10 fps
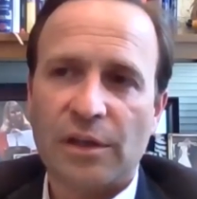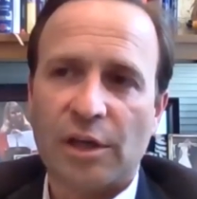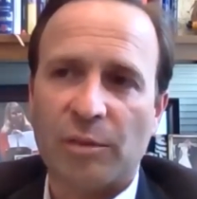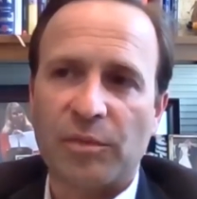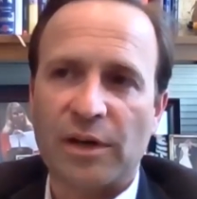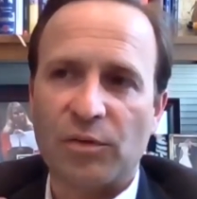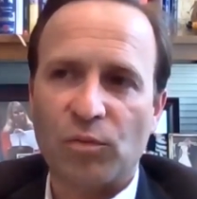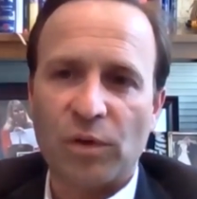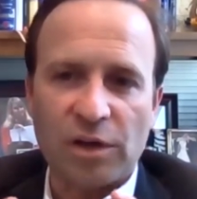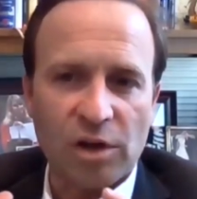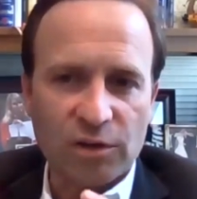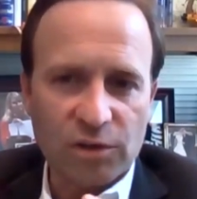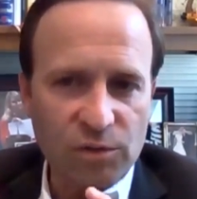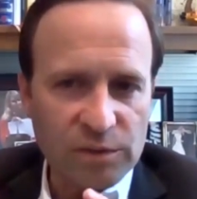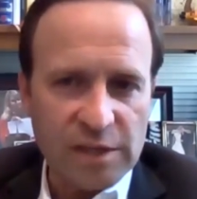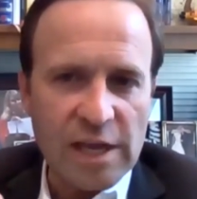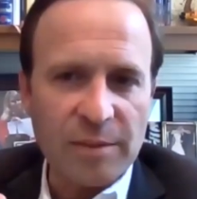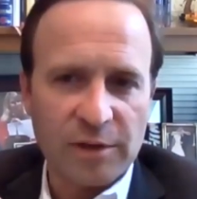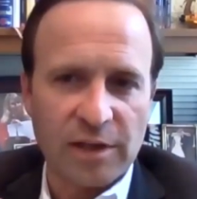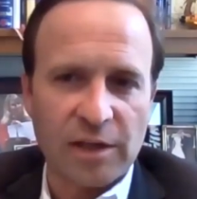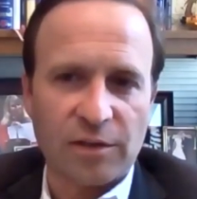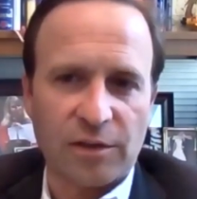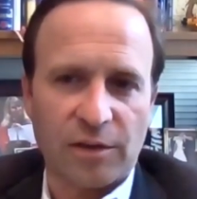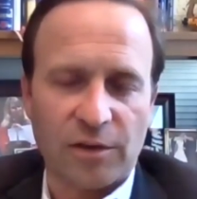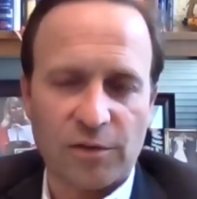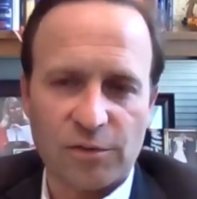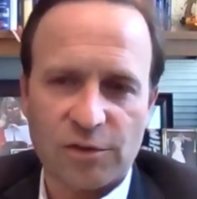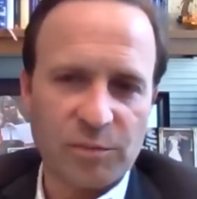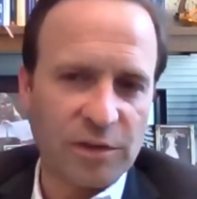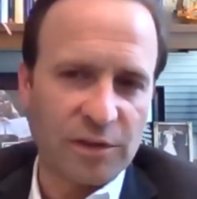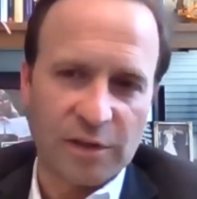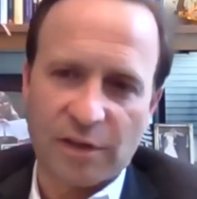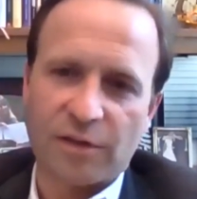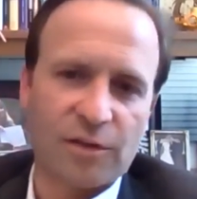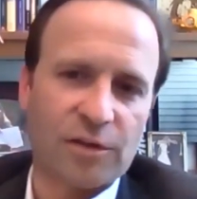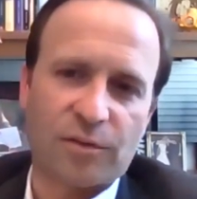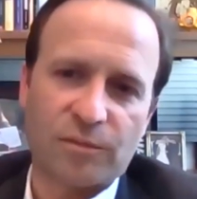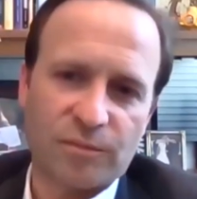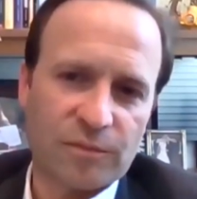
But what also is happening out there, it used to be like, you know,